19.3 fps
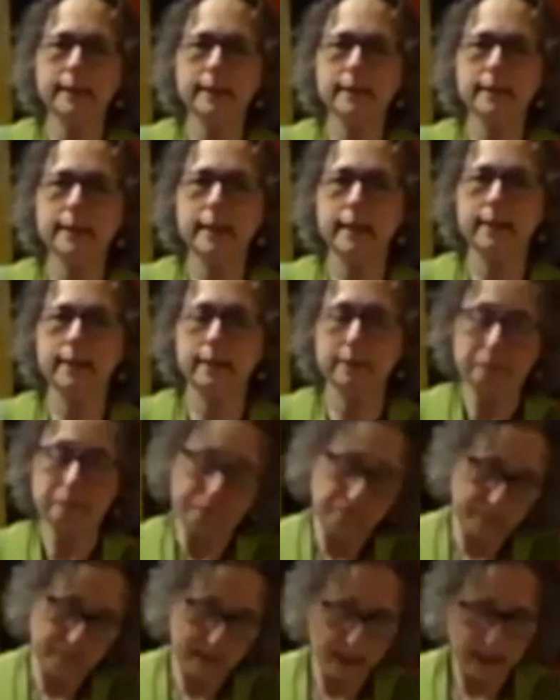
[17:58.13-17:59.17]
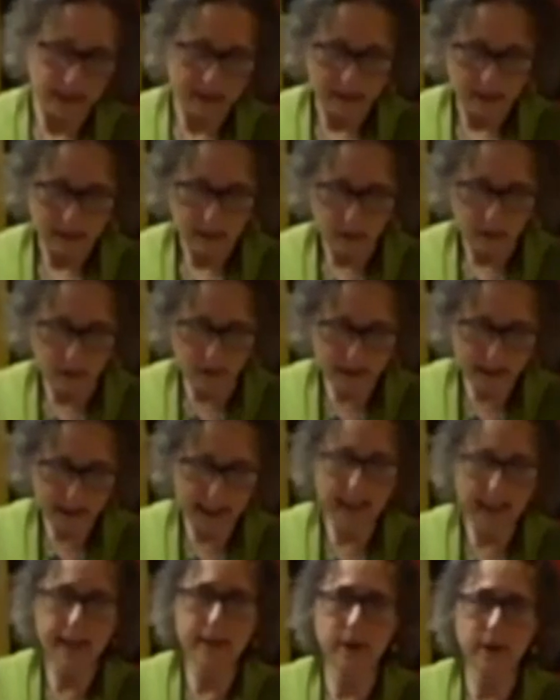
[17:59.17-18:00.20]
said,
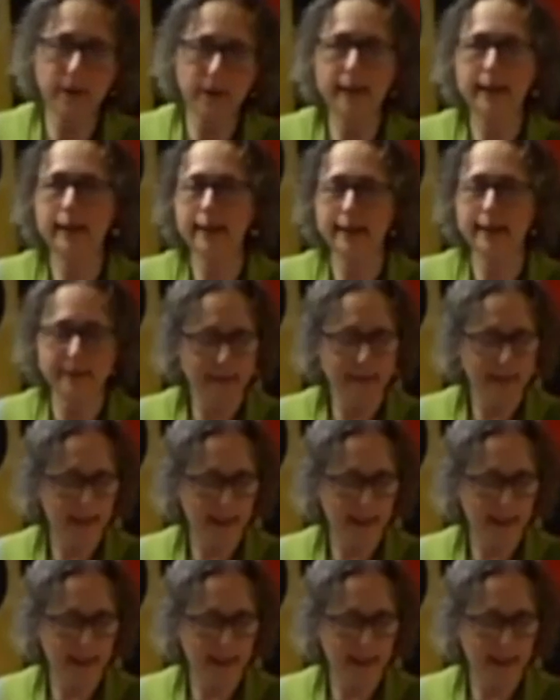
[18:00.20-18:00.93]
okay, go ahead.